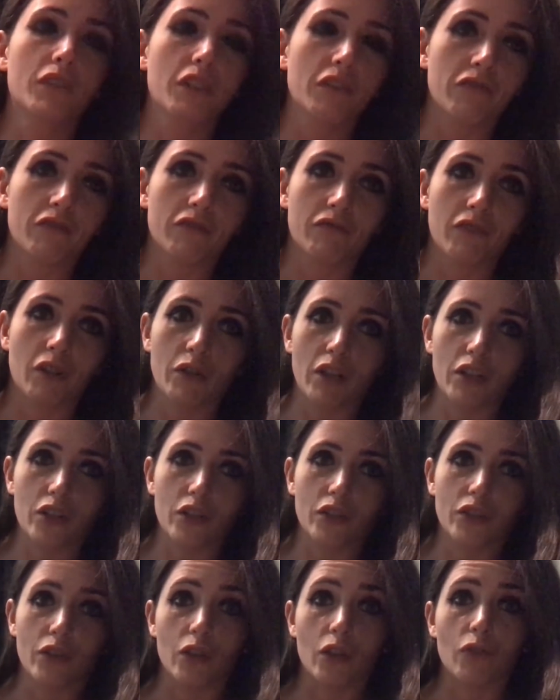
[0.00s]
different
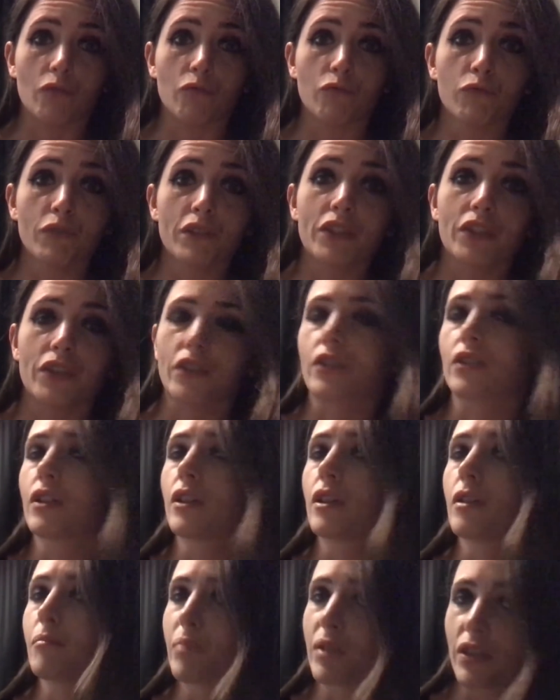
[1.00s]
variations of Reese's
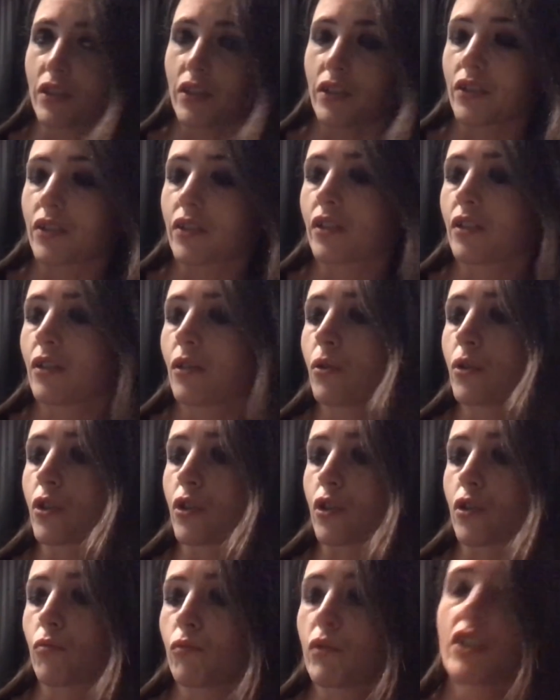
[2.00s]
pieces, or
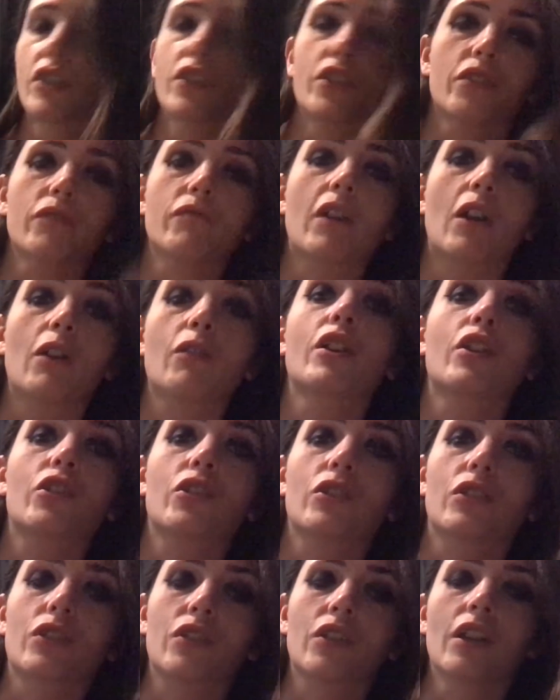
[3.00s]
just Reese's
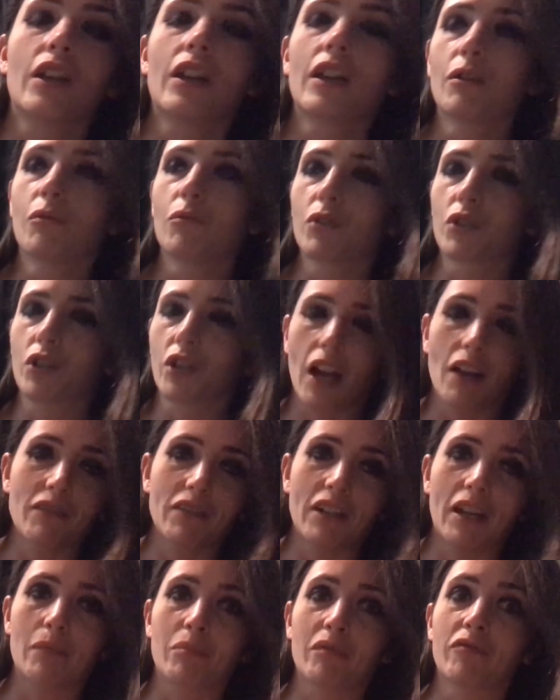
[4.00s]
variations, which I
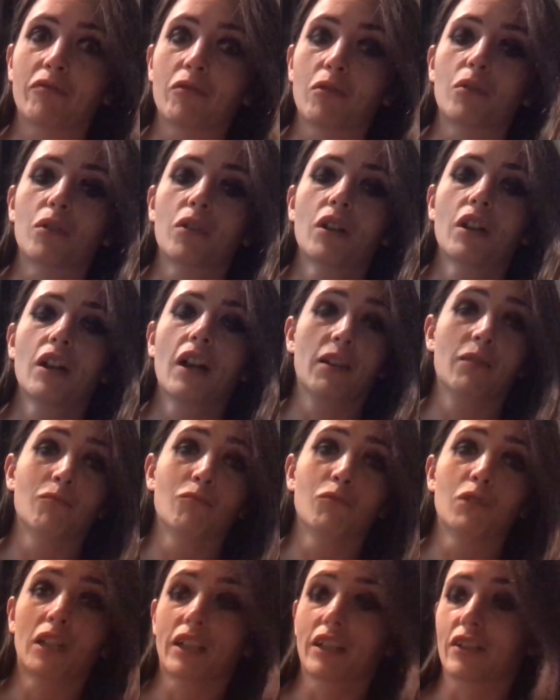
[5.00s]
haven't had before, and
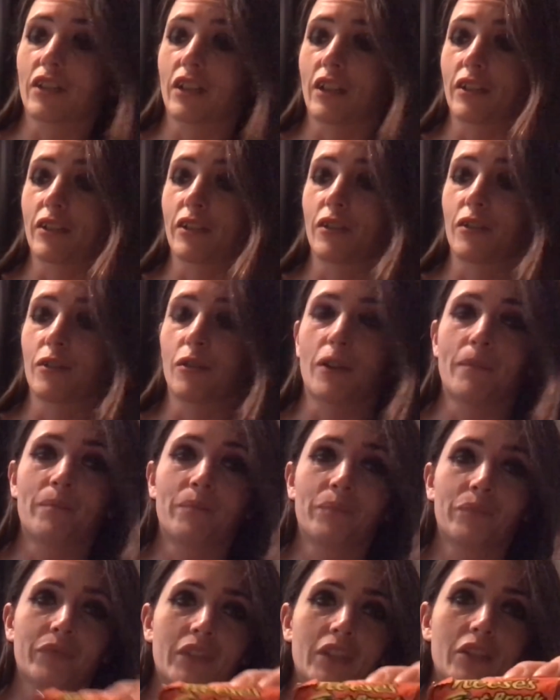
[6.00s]
I'm really excited to try it.
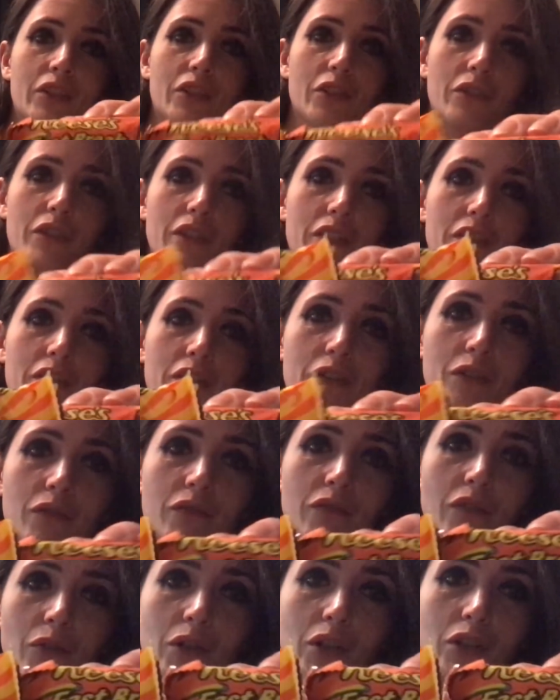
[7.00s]
So these are the
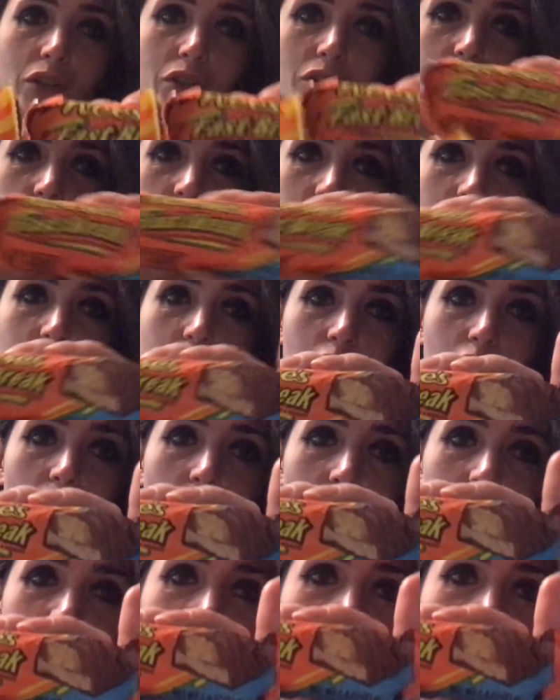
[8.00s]
two variations that she got